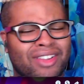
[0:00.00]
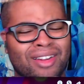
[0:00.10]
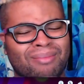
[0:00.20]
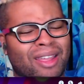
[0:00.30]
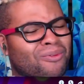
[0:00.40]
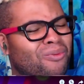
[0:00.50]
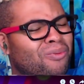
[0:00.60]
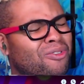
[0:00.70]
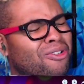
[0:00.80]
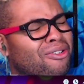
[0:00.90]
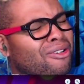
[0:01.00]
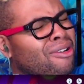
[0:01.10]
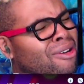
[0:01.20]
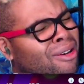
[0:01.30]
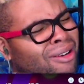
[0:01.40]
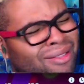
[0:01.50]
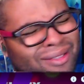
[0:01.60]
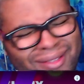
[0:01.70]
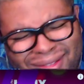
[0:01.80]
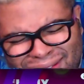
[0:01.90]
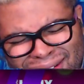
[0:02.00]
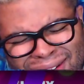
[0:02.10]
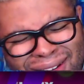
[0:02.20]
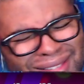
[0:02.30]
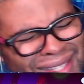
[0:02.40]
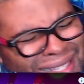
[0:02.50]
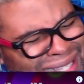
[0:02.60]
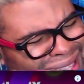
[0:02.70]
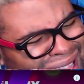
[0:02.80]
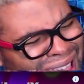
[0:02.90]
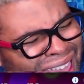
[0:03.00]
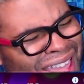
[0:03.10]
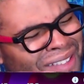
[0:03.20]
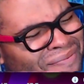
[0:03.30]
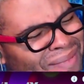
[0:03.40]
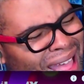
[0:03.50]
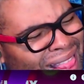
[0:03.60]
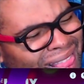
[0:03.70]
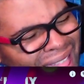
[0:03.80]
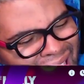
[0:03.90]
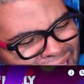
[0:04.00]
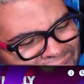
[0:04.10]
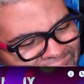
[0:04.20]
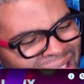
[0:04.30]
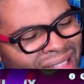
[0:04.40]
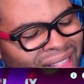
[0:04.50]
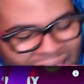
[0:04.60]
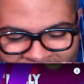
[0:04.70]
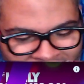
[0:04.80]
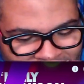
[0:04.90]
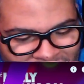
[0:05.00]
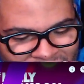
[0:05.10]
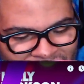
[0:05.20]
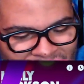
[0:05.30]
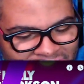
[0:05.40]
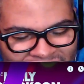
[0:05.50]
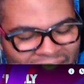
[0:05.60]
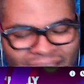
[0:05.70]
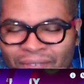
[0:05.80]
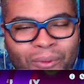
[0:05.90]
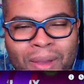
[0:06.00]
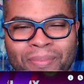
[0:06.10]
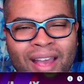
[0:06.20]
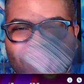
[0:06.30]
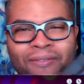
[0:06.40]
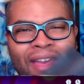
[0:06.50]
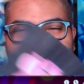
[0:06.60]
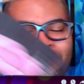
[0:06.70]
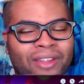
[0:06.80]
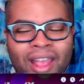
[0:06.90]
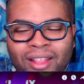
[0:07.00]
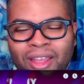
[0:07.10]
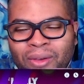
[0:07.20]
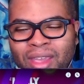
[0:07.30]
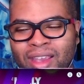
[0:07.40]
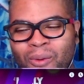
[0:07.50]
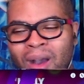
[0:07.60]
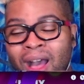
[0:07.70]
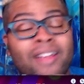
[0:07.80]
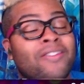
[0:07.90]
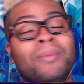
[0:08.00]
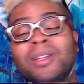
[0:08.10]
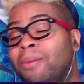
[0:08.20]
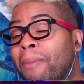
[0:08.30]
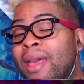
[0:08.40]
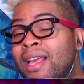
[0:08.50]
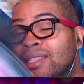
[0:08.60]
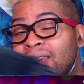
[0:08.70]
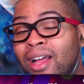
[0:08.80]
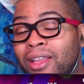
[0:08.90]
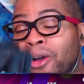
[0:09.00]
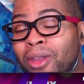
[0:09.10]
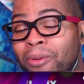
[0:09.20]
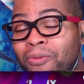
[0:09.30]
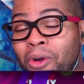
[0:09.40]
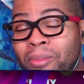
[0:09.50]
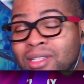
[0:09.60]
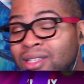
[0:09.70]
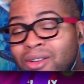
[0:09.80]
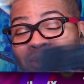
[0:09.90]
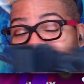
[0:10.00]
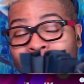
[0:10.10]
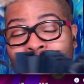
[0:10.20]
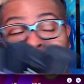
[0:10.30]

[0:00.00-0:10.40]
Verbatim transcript: I'm like, girl, slay my life. Like, I don't feel like I've whipped out a fan for Kellyoke in a while, and there have been some amazing Kellyoke performances, don't get me wrong.